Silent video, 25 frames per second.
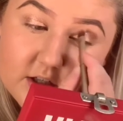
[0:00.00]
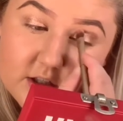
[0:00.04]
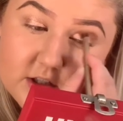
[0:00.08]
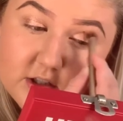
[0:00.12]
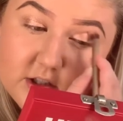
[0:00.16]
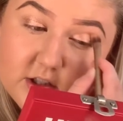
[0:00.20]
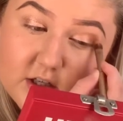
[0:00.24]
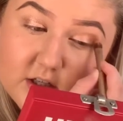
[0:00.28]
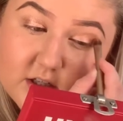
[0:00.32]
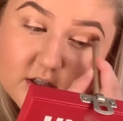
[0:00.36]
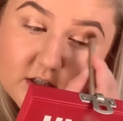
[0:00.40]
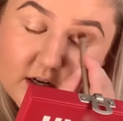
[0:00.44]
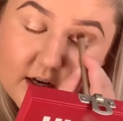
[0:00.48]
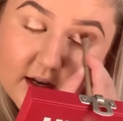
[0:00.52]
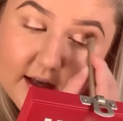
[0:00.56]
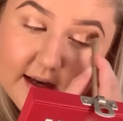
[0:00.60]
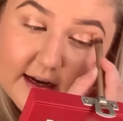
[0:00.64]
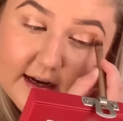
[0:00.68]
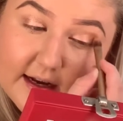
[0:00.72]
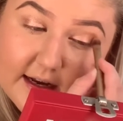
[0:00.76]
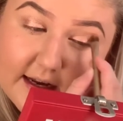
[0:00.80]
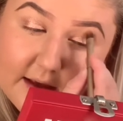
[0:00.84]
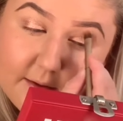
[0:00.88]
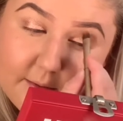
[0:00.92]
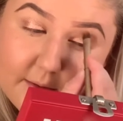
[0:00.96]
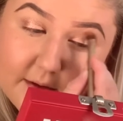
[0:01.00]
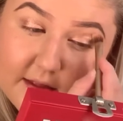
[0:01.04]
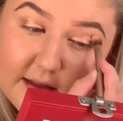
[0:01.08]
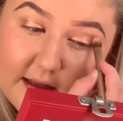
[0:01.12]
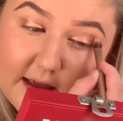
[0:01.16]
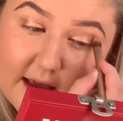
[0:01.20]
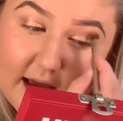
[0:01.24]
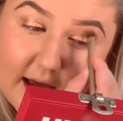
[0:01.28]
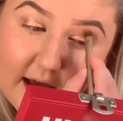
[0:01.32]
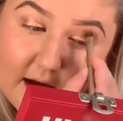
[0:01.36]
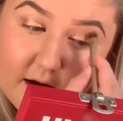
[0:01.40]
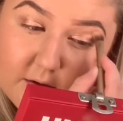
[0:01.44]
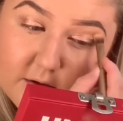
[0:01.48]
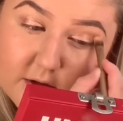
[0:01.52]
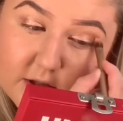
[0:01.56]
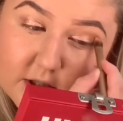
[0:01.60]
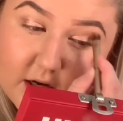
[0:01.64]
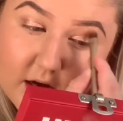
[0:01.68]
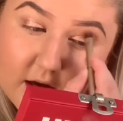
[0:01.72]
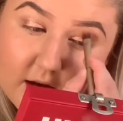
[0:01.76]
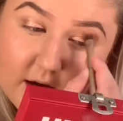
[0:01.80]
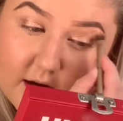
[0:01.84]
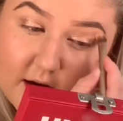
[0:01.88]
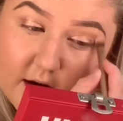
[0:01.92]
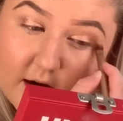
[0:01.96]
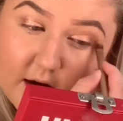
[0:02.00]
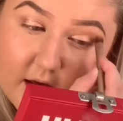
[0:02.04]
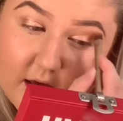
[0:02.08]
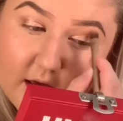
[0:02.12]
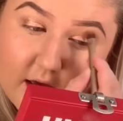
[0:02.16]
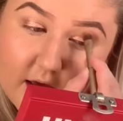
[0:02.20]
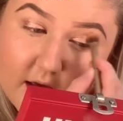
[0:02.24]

just lightly with the Ouch colour,